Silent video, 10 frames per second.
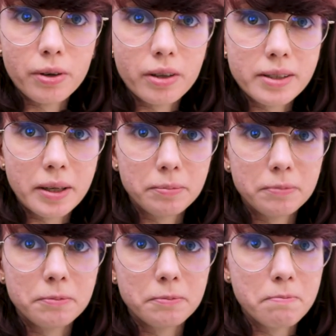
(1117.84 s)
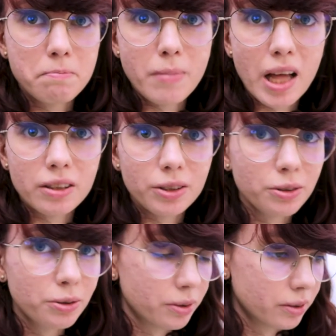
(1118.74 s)
for some method
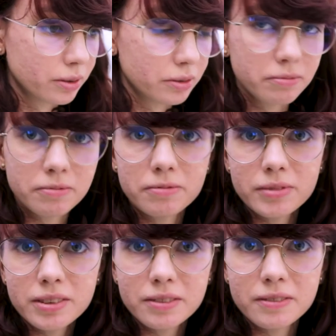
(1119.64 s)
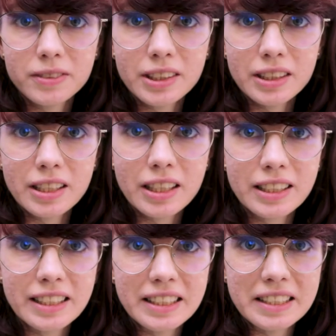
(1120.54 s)
to
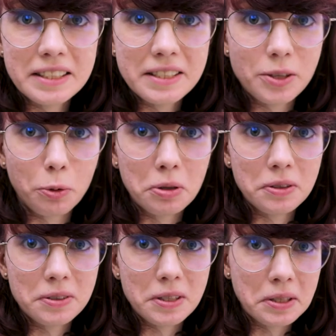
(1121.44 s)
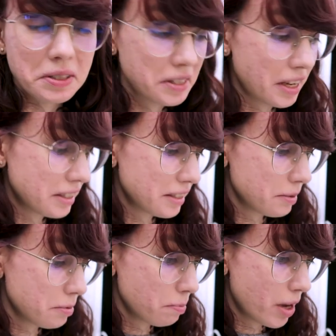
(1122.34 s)
plane it so it, it
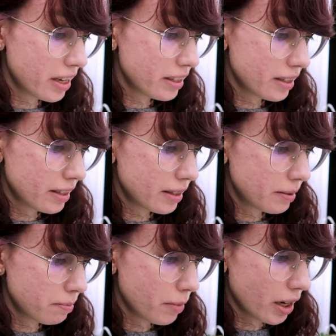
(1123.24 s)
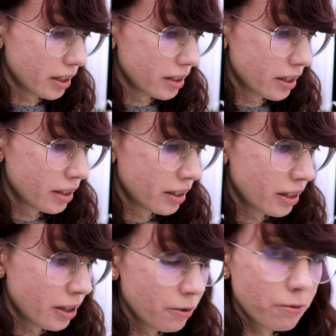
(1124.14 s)
doesn't make this mark.
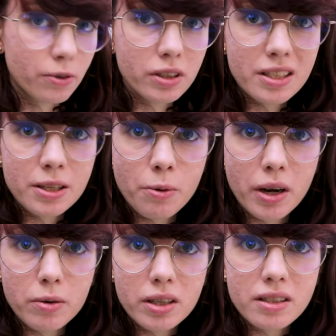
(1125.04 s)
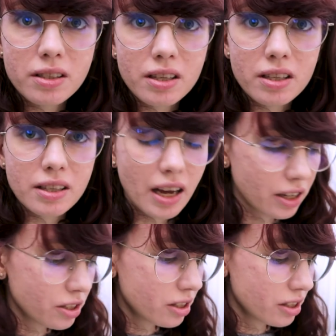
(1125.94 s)
For the square ones, it's
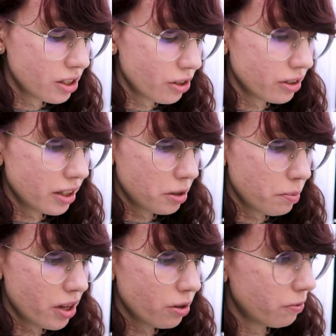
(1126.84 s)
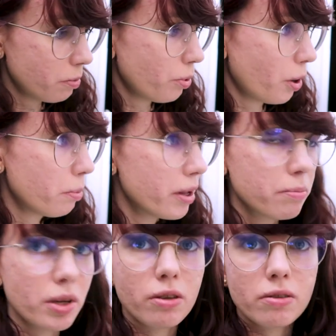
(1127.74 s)
actually not that big of a
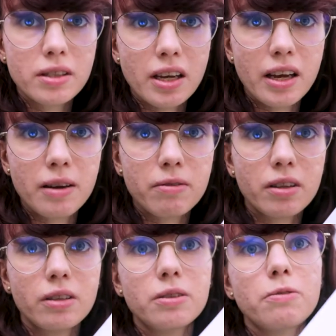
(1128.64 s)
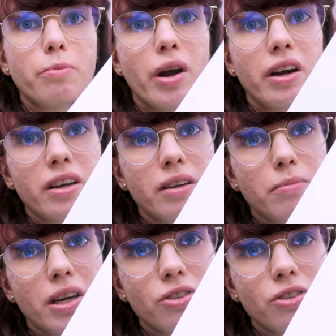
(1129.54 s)
problem because they have a lot of margin